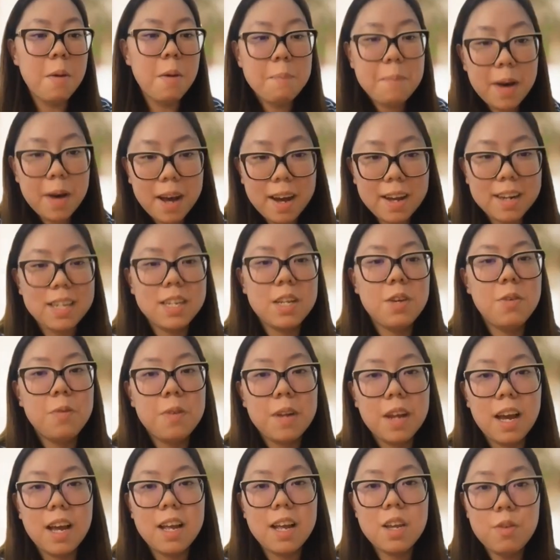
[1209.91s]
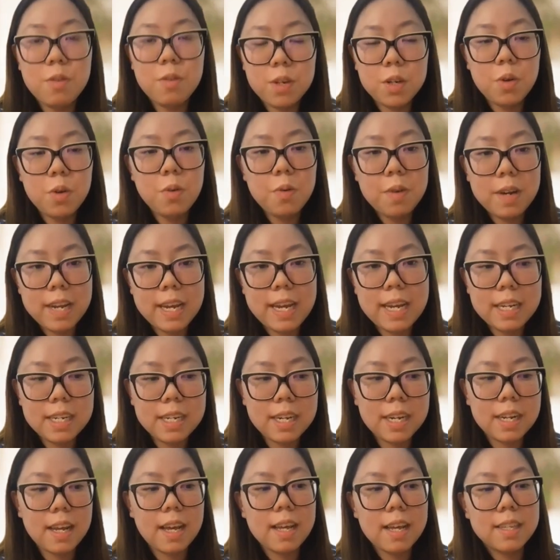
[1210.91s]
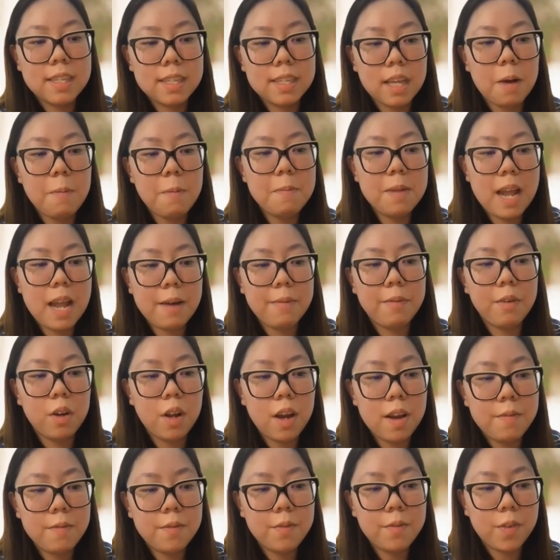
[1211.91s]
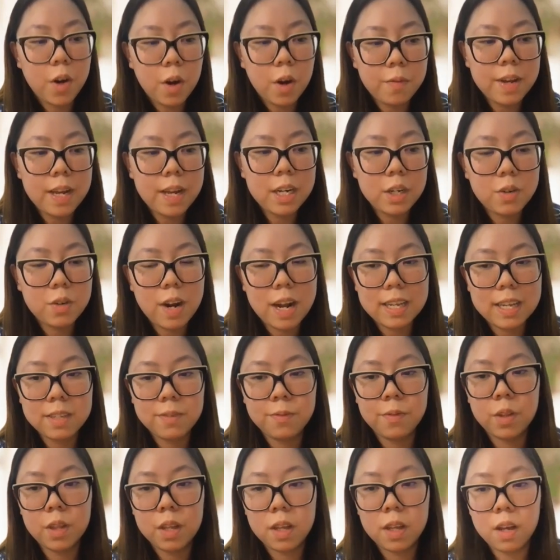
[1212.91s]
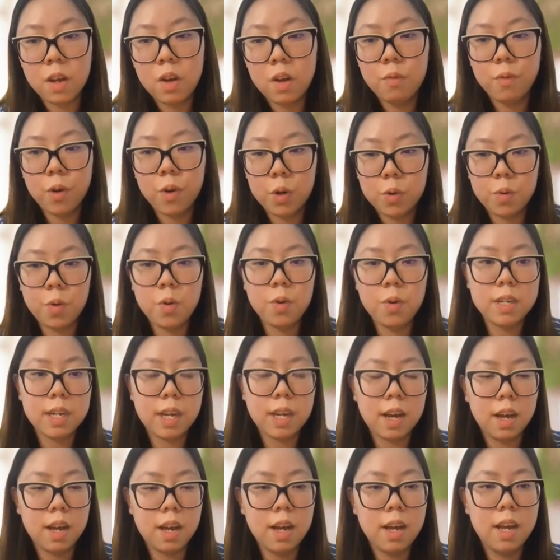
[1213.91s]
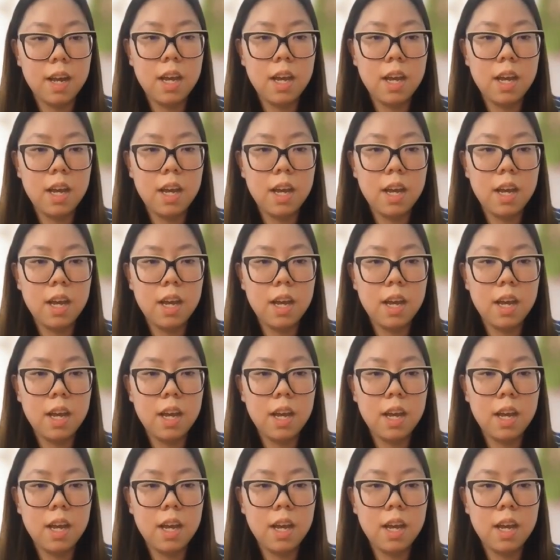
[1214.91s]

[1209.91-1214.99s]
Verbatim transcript: But you do need to some level of interest for the recruiter